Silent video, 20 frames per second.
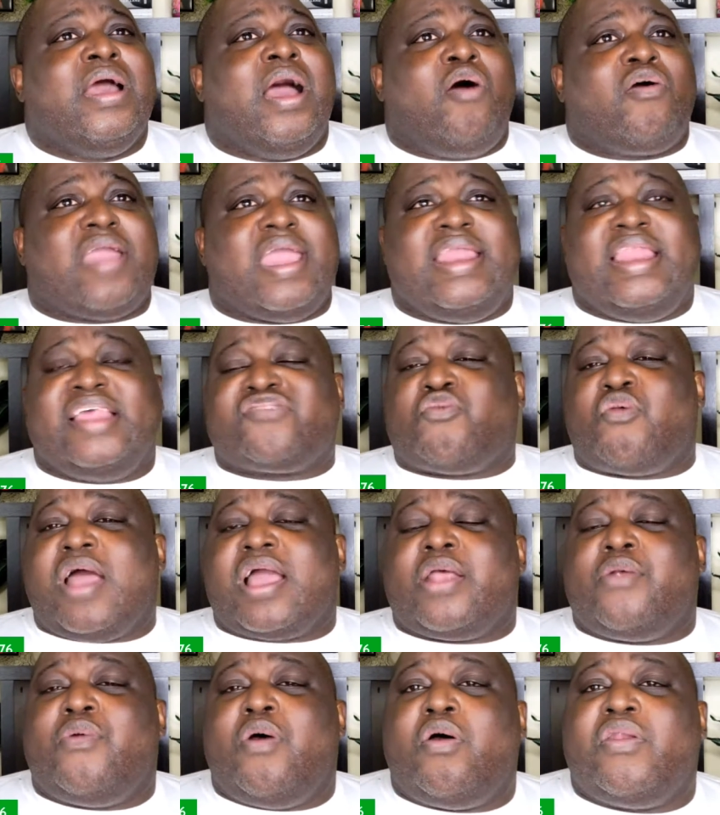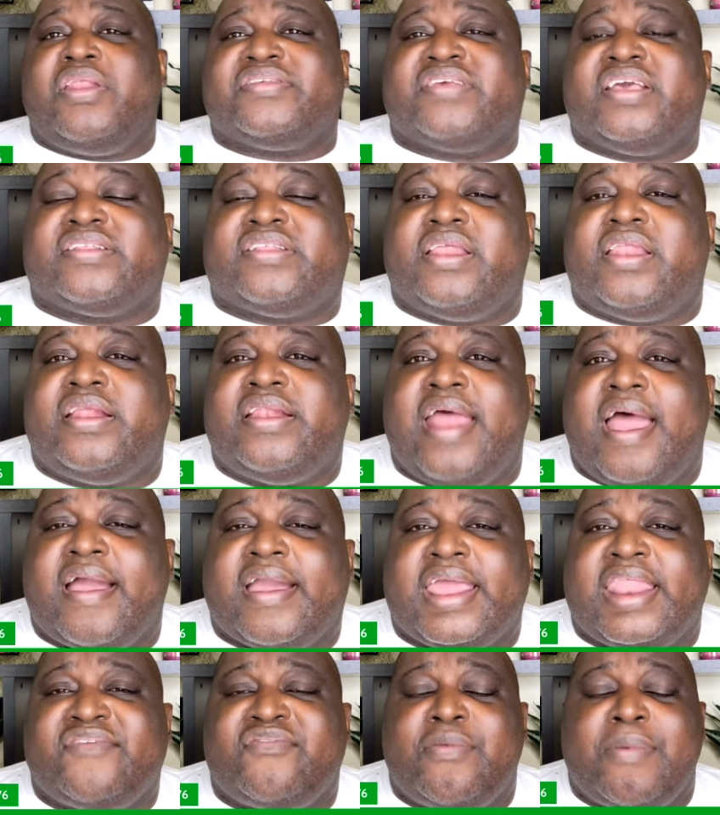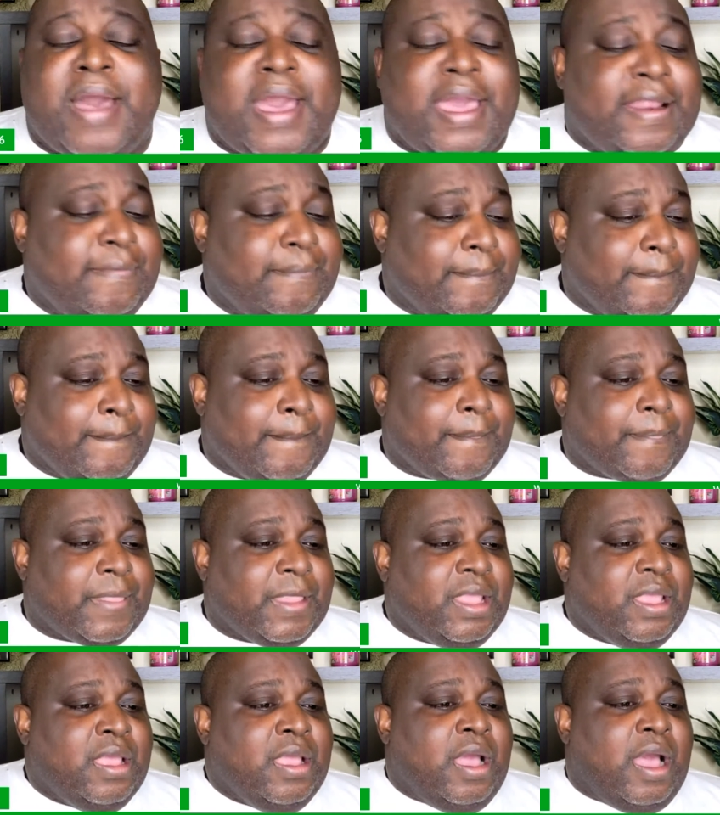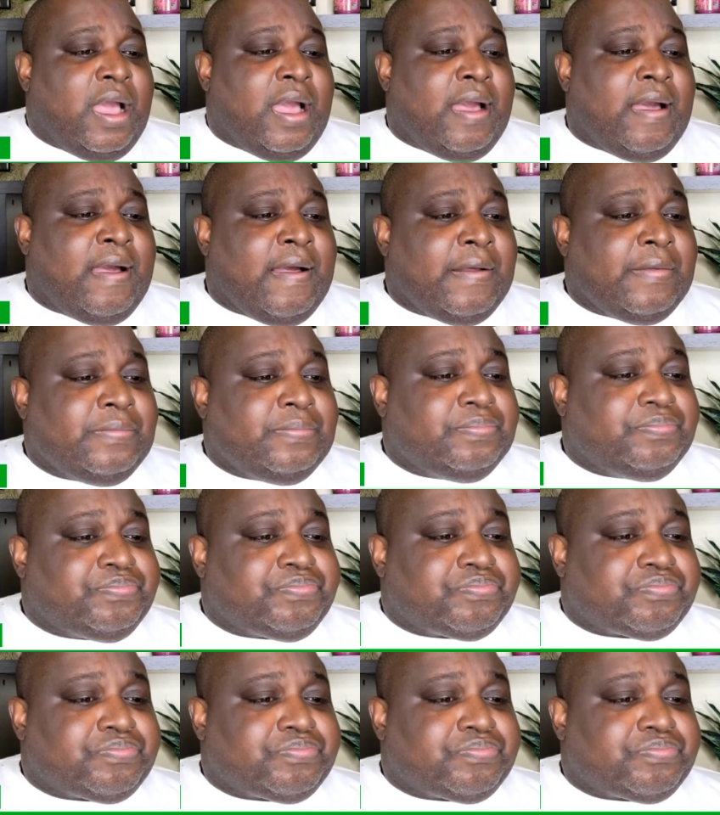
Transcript: Okay, let's rock and roll. Let's get to the docket, everybody. I'm